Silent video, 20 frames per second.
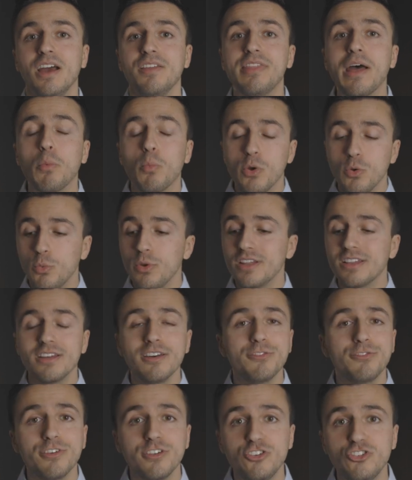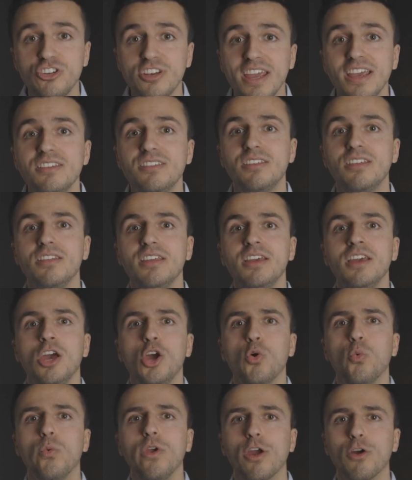That when we live chastely,
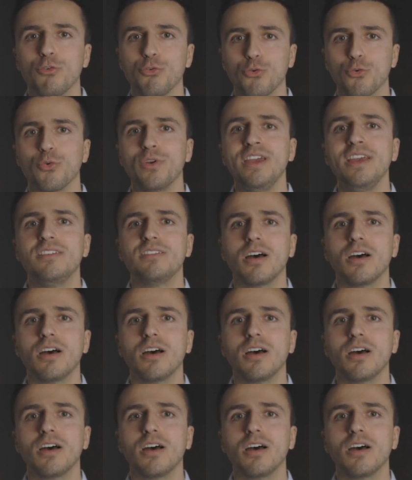we are free